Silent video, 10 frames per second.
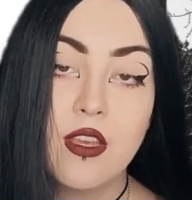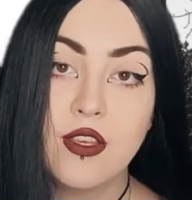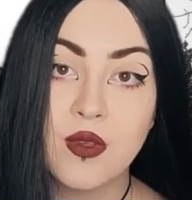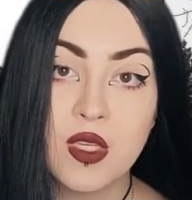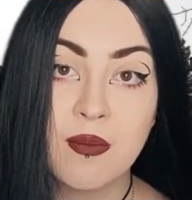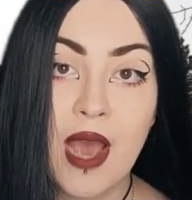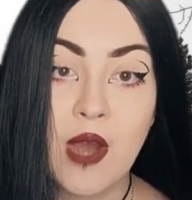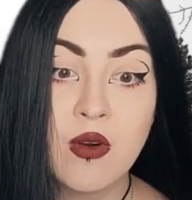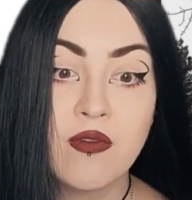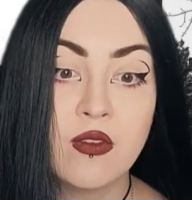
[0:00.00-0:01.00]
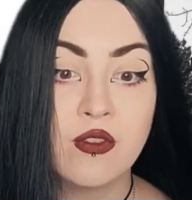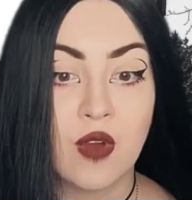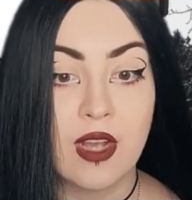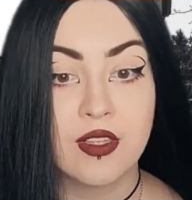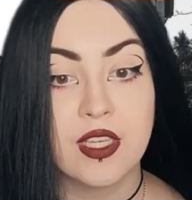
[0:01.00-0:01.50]
Using powerful
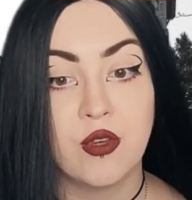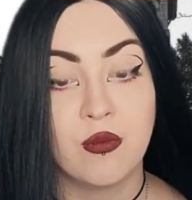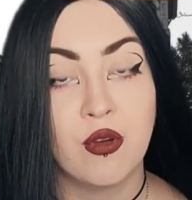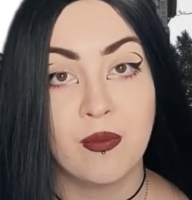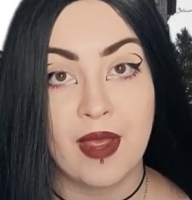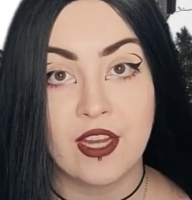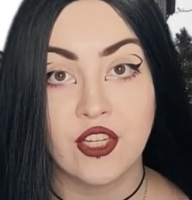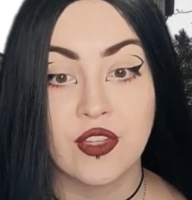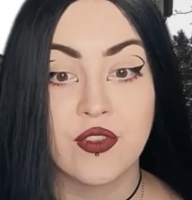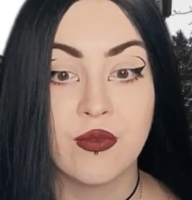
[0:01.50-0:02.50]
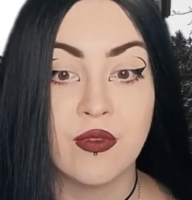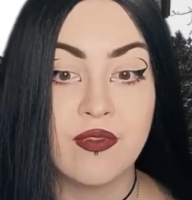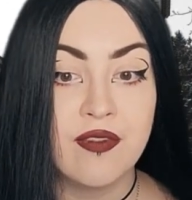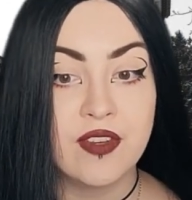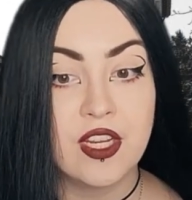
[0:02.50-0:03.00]
drugs, he would put patients through
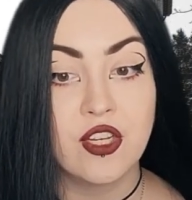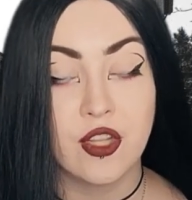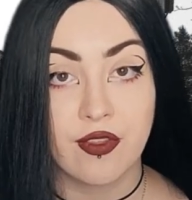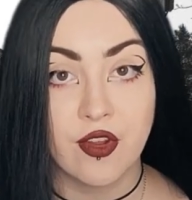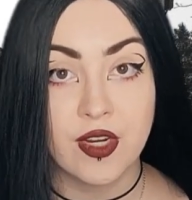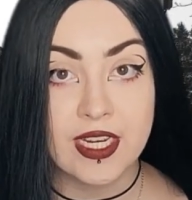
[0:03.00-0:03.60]
15 to 30